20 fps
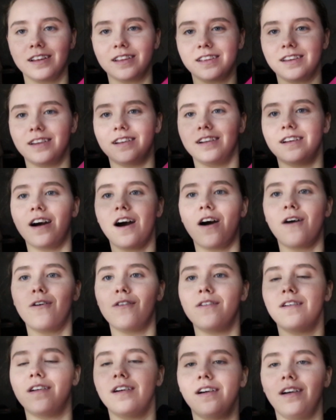you
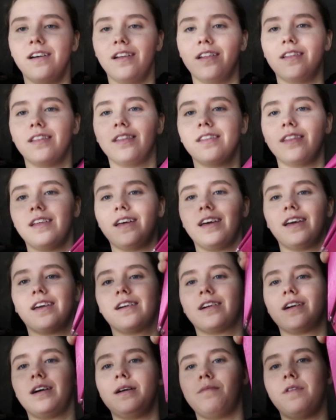know,
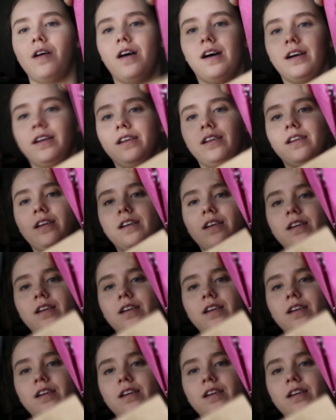like, come on.